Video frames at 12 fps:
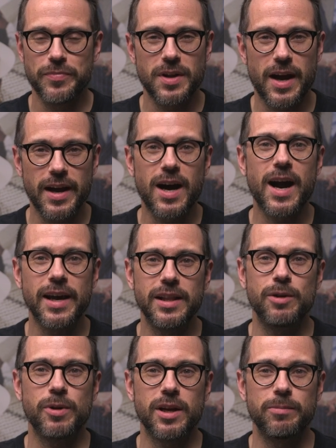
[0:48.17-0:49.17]
I
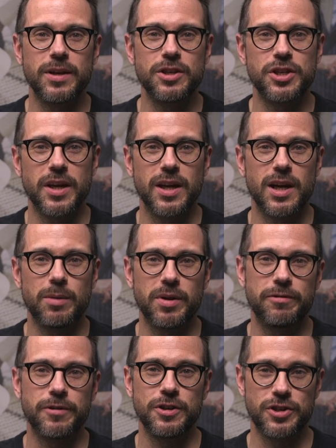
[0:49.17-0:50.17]
highly recommend checking out my
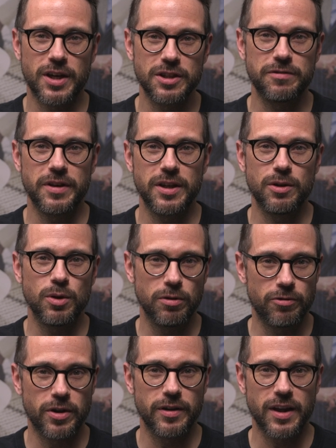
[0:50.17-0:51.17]
friend John's video
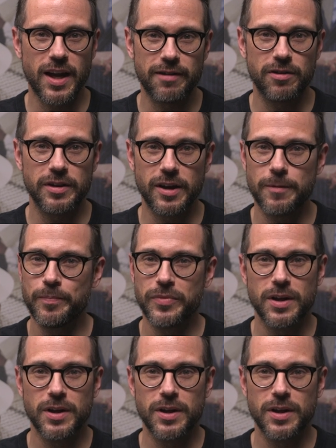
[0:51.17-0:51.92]
over on the Kavalier.